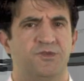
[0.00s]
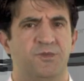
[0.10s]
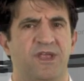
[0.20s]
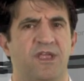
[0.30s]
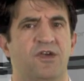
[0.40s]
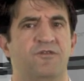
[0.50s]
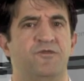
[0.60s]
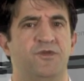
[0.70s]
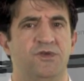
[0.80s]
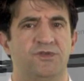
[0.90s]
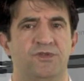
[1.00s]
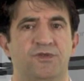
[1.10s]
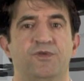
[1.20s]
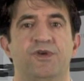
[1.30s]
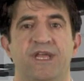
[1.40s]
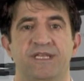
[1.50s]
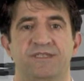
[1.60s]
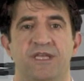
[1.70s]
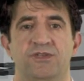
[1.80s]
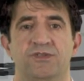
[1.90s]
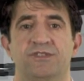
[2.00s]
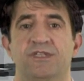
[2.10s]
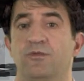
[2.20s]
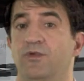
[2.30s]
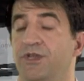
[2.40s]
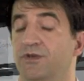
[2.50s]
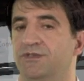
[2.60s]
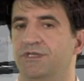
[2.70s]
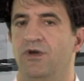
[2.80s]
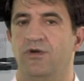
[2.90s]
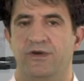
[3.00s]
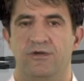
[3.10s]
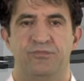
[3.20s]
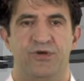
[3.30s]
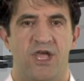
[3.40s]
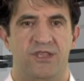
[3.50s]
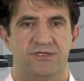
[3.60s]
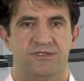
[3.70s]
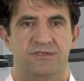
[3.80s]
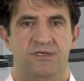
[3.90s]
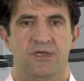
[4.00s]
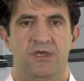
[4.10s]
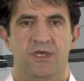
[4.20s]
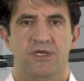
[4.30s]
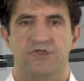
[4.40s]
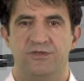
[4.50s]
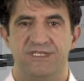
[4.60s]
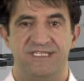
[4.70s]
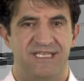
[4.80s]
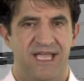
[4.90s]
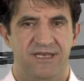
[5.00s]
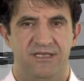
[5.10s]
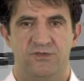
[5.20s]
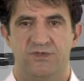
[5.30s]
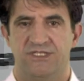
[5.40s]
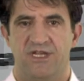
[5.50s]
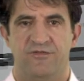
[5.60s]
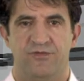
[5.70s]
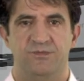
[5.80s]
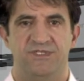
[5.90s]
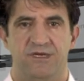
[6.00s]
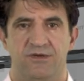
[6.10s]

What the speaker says: was bringing confusion to the organizations that were using Oracle products. Oracle decided to start from